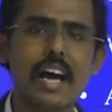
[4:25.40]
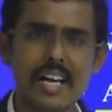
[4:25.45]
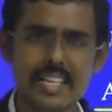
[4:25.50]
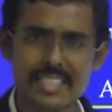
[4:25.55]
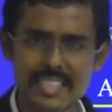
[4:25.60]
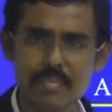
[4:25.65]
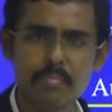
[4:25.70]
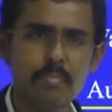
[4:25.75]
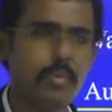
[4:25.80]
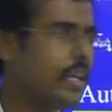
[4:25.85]

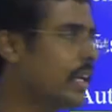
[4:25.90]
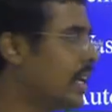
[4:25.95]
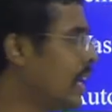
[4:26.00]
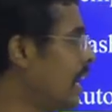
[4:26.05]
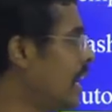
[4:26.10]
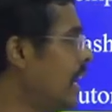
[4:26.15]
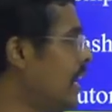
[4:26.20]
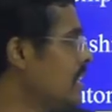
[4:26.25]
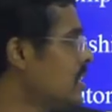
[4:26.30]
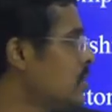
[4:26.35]
simply
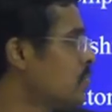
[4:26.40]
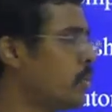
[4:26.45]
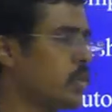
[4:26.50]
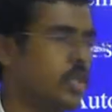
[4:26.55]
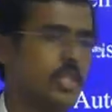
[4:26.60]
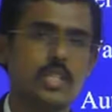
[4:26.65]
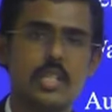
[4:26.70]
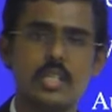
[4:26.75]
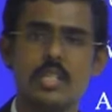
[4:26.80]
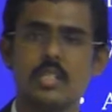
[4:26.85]
lens
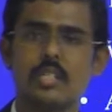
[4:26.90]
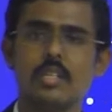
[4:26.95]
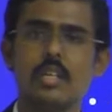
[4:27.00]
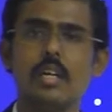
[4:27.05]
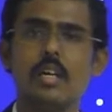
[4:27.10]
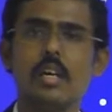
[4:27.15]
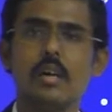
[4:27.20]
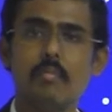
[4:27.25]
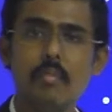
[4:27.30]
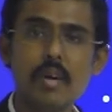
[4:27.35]
positions.
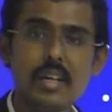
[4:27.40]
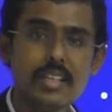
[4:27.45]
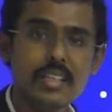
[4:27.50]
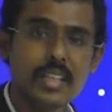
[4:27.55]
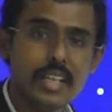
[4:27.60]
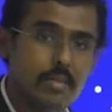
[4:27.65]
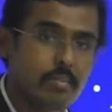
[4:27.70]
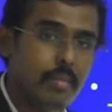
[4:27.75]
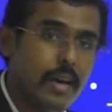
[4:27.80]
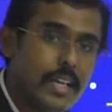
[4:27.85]
But
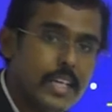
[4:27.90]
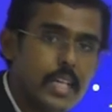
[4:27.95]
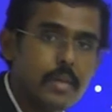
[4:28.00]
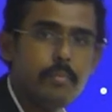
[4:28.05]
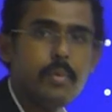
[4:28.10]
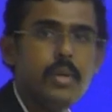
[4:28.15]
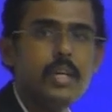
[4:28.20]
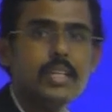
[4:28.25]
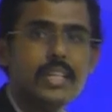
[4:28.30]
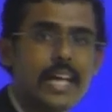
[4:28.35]
that
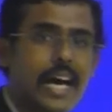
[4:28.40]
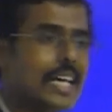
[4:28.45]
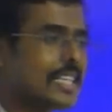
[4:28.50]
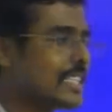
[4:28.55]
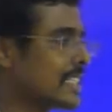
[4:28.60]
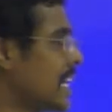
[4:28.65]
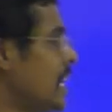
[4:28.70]
multiple tasks